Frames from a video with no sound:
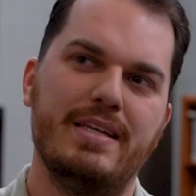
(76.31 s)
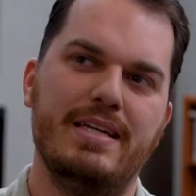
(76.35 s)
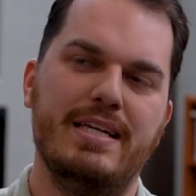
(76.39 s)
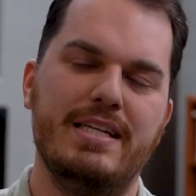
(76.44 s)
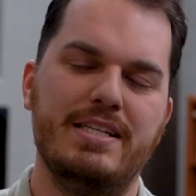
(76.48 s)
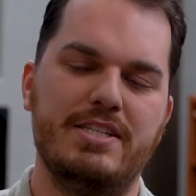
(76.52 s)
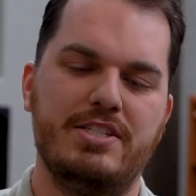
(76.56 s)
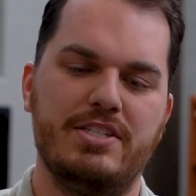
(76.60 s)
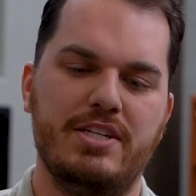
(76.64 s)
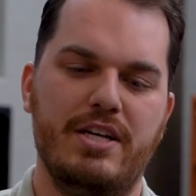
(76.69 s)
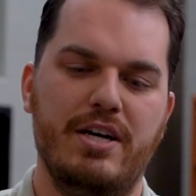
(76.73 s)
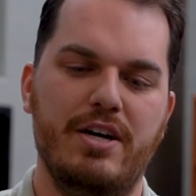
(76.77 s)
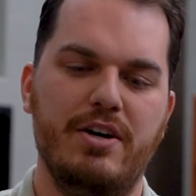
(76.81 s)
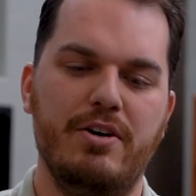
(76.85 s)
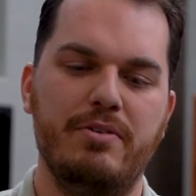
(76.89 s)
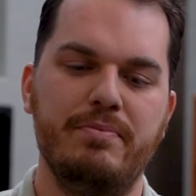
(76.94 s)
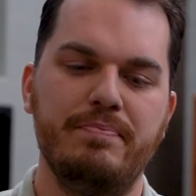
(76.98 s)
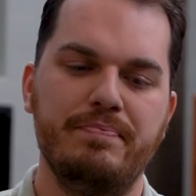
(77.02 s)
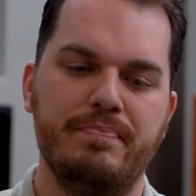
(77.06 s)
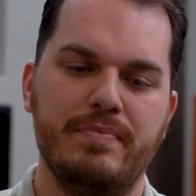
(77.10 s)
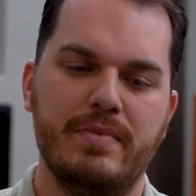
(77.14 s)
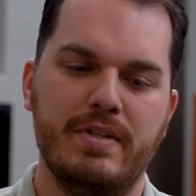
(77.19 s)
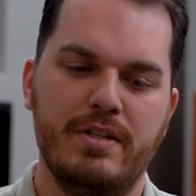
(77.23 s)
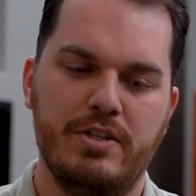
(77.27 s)
And so
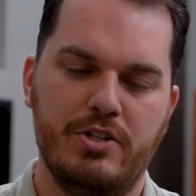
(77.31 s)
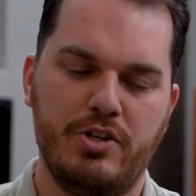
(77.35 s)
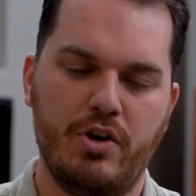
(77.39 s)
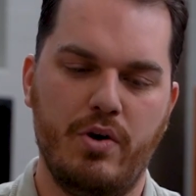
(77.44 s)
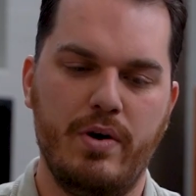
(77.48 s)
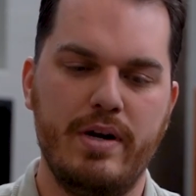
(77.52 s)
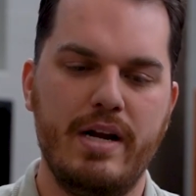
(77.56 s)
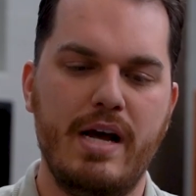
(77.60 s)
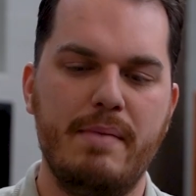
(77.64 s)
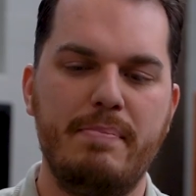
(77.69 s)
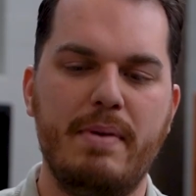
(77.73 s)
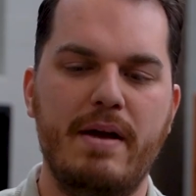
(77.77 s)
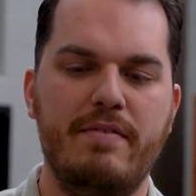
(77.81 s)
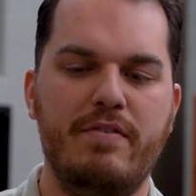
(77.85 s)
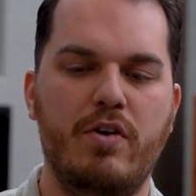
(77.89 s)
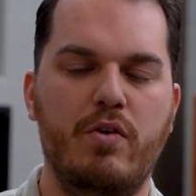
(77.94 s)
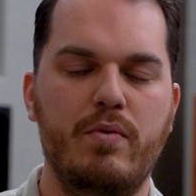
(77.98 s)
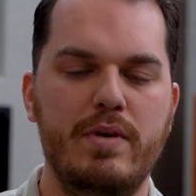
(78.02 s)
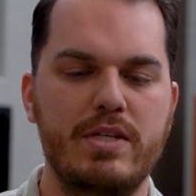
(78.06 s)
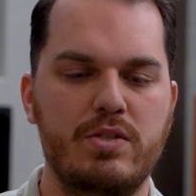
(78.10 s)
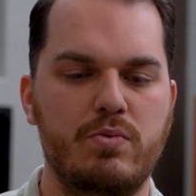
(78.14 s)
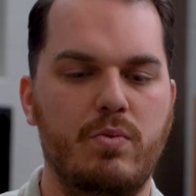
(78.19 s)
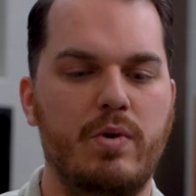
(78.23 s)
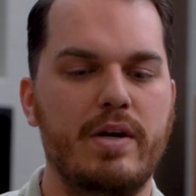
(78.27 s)
growing up, I've
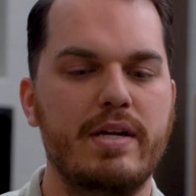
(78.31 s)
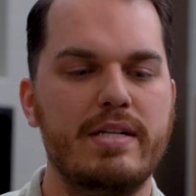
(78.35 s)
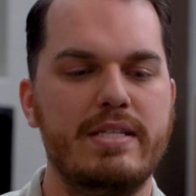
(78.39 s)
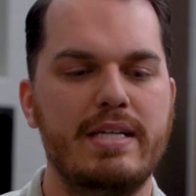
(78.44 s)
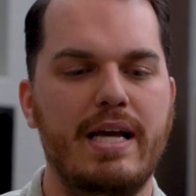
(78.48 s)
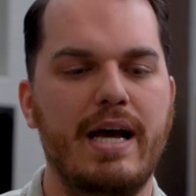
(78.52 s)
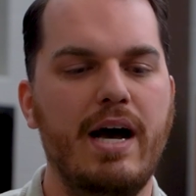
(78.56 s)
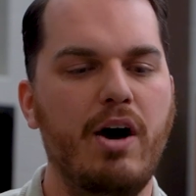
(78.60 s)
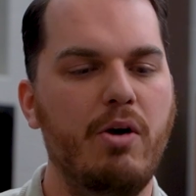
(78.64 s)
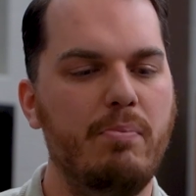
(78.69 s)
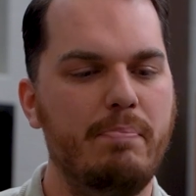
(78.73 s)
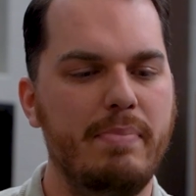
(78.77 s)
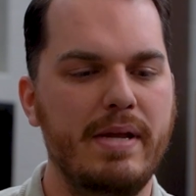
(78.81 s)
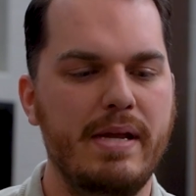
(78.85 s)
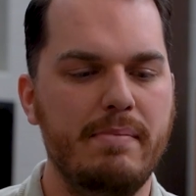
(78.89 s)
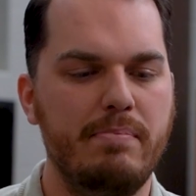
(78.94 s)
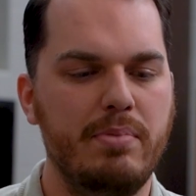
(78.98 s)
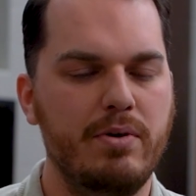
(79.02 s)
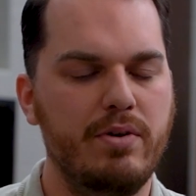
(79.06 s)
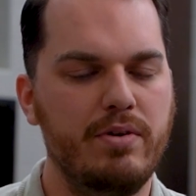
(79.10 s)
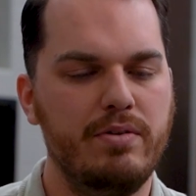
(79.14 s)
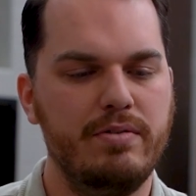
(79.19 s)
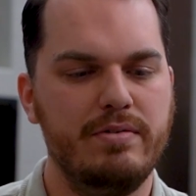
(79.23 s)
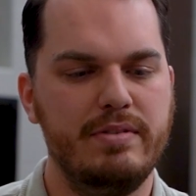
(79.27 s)
always wanted to help
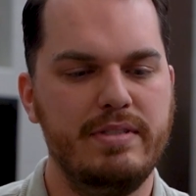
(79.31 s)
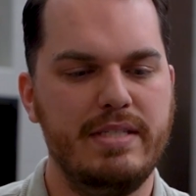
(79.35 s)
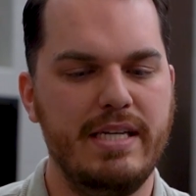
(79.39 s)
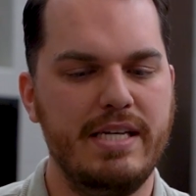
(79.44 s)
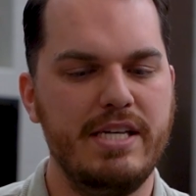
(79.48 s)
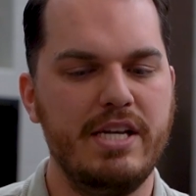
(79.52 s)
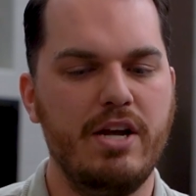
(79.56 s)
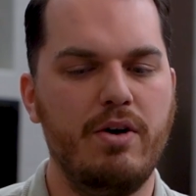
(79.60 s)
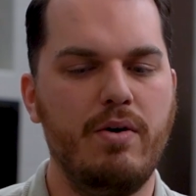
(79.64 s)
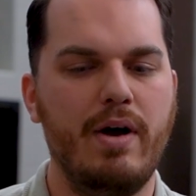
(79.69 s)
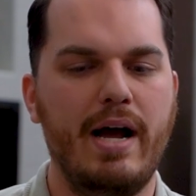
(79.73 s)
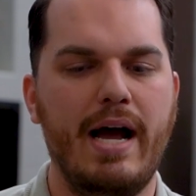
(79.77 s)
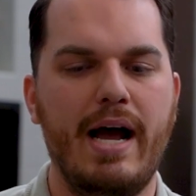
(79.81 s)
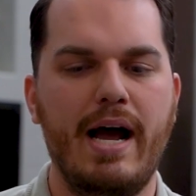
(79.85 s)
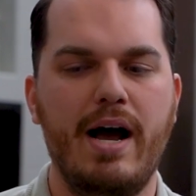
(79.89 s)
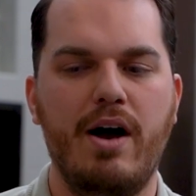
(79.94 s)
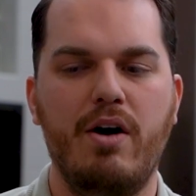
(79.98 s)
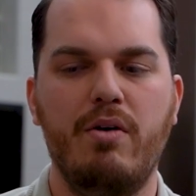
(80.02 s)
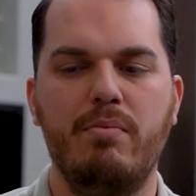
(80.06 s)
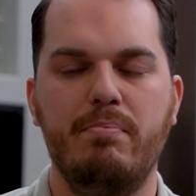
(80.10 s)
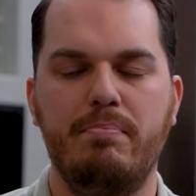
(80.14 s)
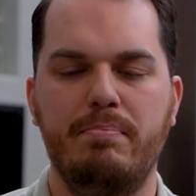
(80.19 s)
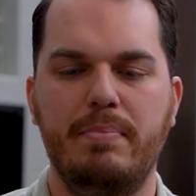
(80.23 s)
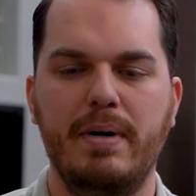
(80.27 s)
people, didn't know
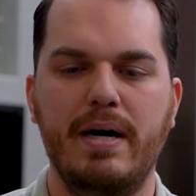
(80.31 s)
how.